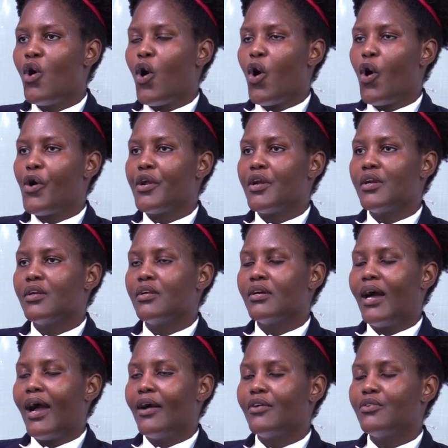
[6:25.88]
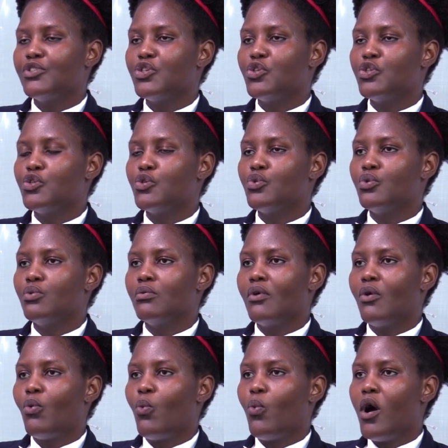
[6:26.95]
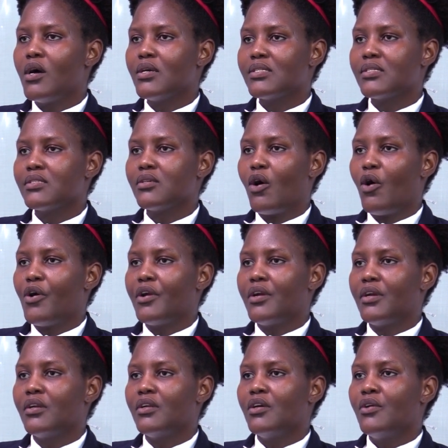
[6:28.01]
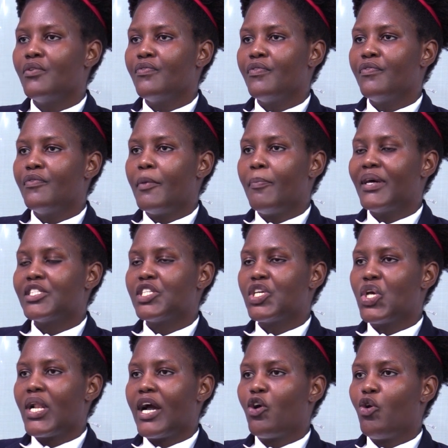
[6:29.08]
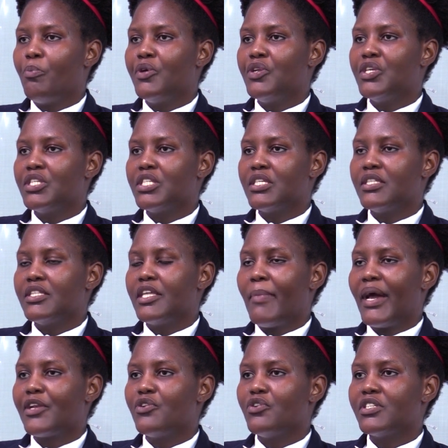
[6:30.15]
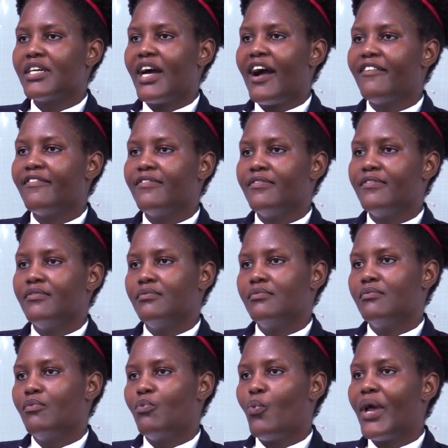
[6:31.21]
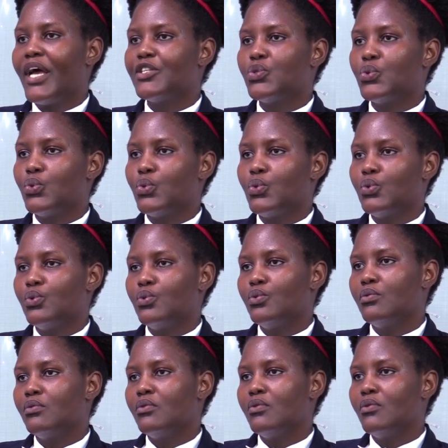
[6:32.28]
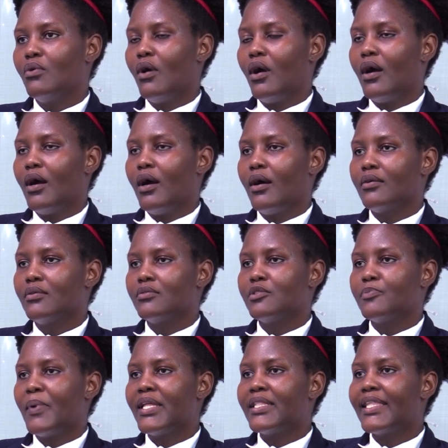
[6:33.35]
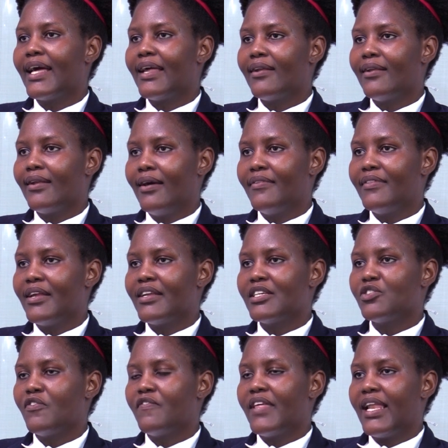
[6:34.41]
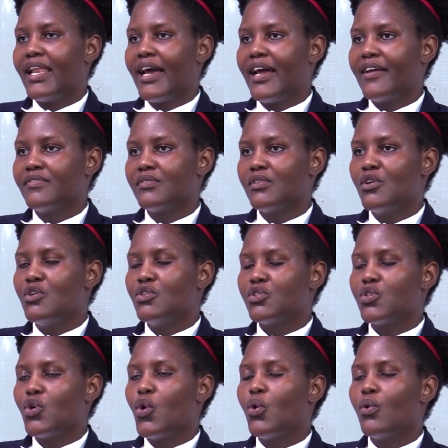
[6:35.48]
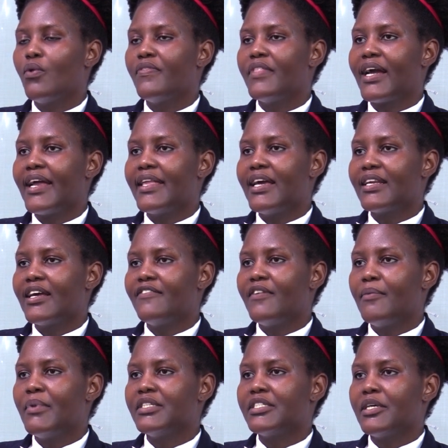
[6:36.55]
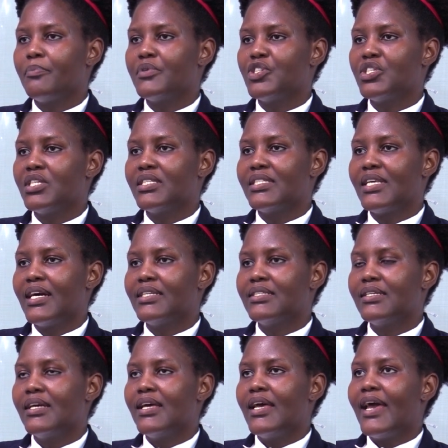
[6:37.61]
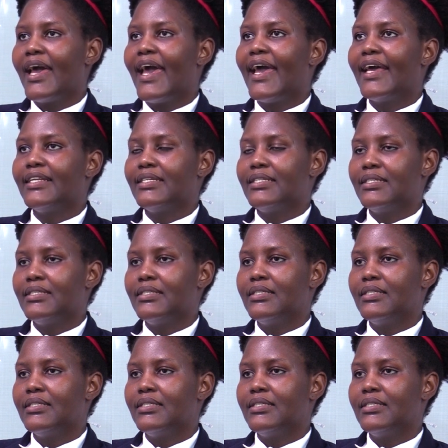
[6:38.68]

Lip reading: or due to wars or the particular community, they might not have where to spend the rest of their lives. So the Kenyan government appreciates that, and